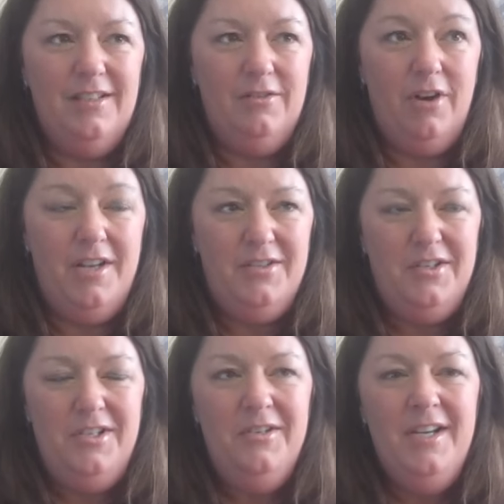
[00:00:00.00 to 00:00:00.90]
grinds
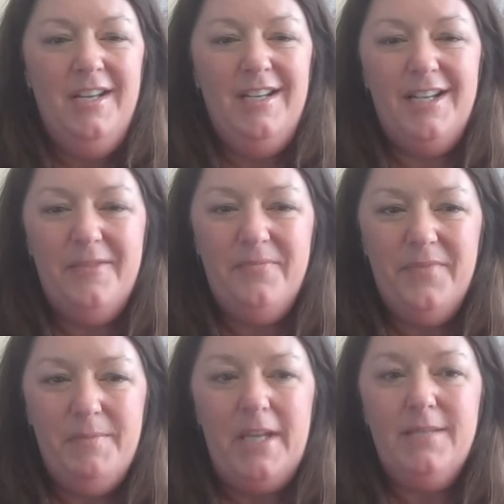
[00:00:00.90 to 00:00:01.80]
on you.
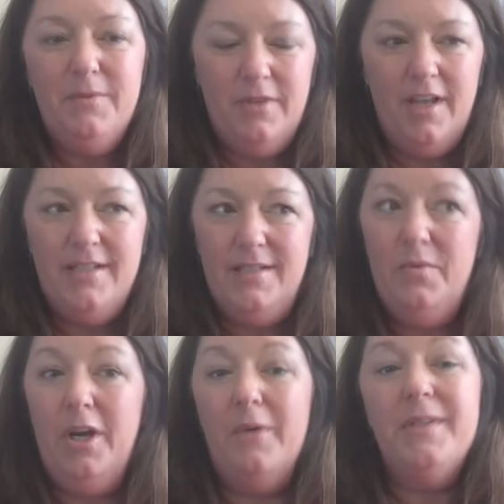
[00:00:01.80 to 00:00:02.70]
Um, it makes me realize that
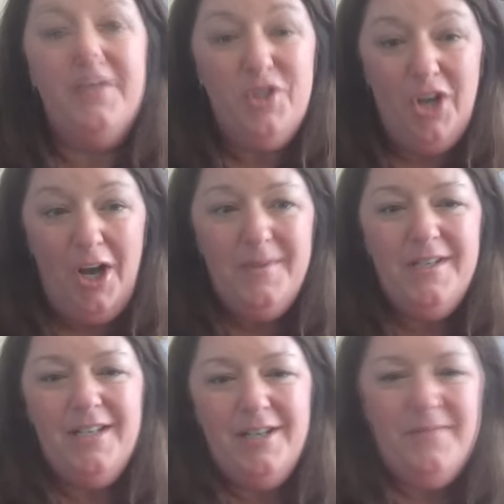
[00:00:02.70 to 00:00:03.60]
we always have a job.
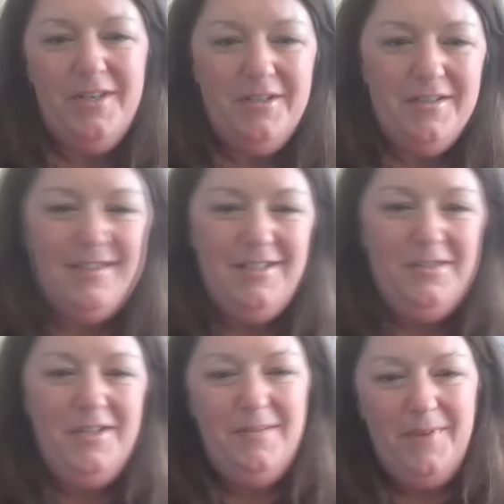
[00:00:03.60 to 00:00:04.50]
Um, there's, you
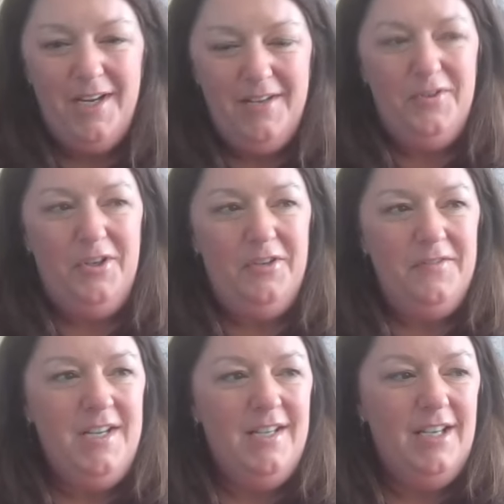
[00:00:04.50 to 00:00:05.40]
know, anybody
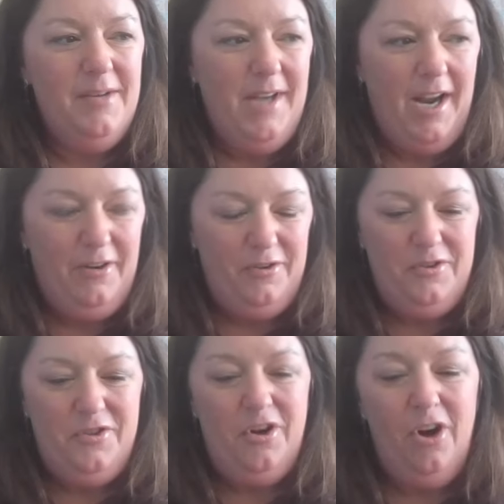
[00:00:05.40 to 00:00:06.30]
involved um, in
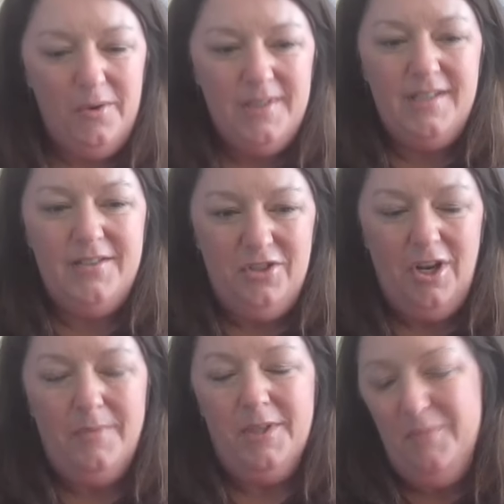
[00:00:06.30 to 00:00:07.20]
agriculture always has a
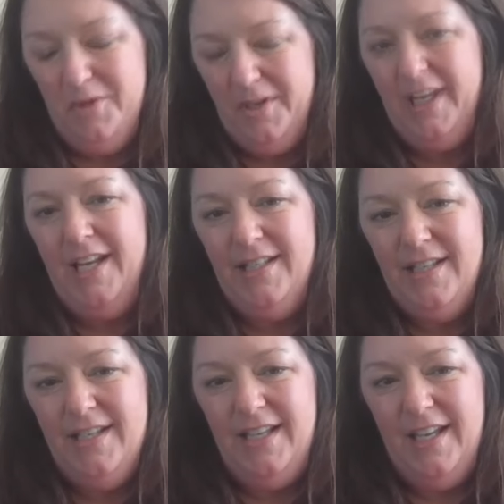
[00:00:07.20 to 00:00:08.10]
job to communicate.
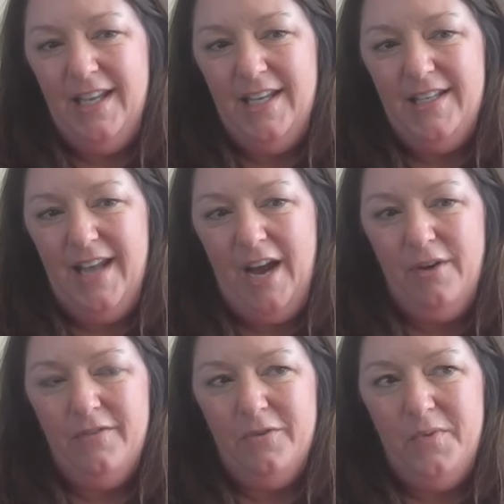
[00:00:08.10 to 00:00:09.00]
And
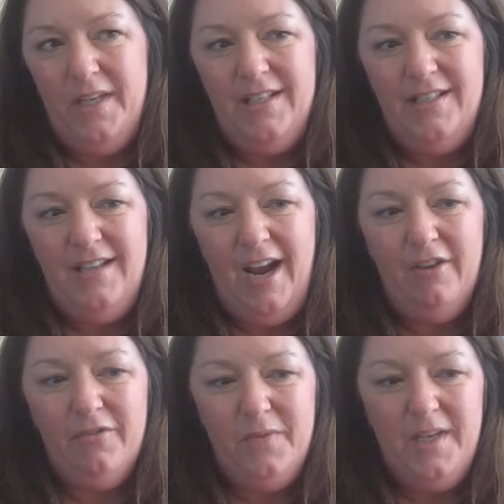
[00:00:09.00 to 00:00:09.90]
however we can,
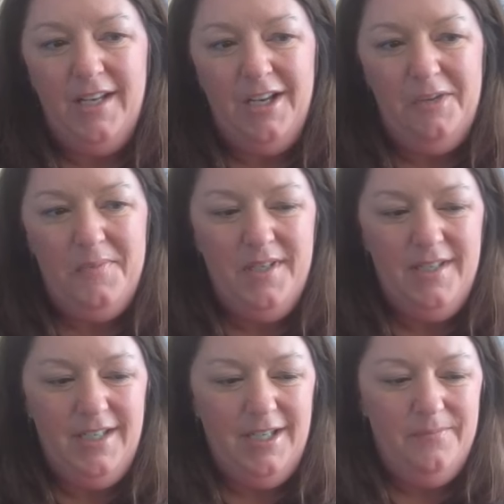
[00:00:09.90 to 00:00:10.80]
however we can help
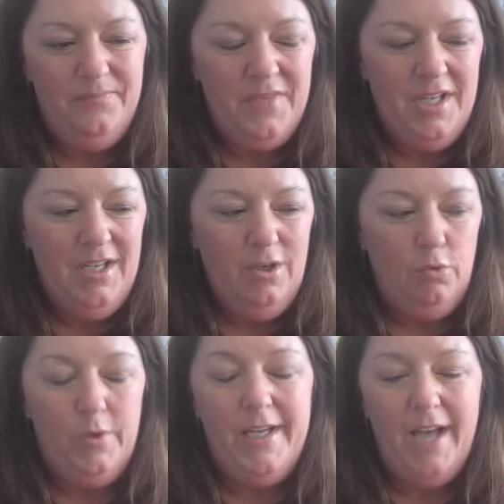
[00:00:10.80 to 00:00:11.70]
um,
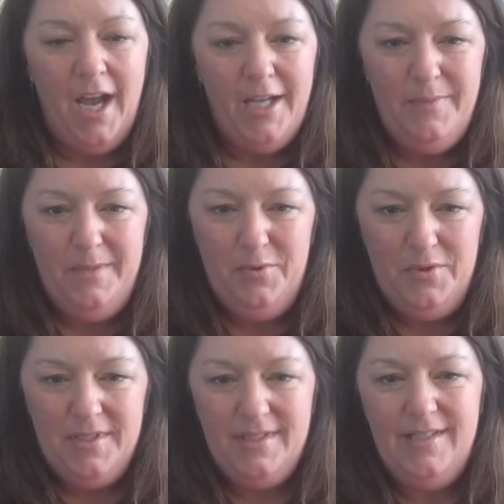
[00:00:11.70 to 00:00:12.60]
re-guide
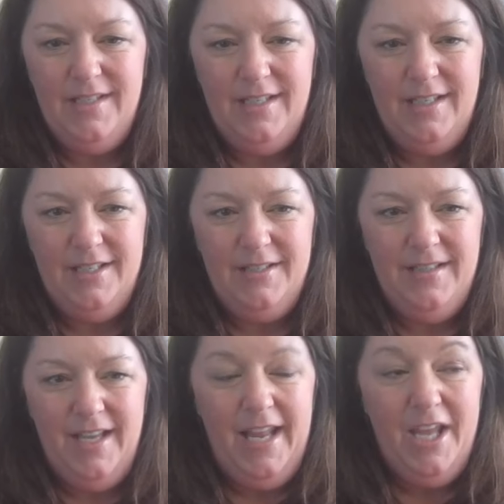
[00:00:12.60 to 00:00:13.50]
people uh,
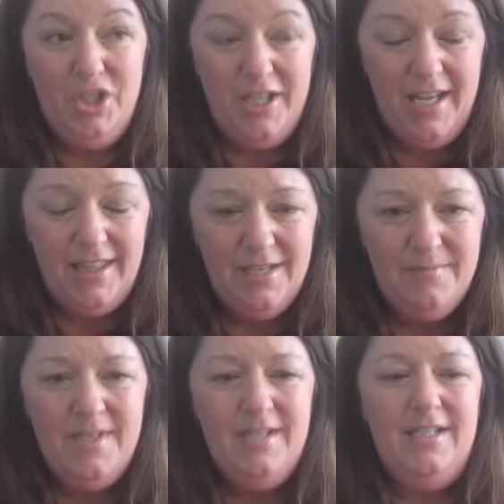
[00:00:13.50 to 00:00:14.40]
and educate them,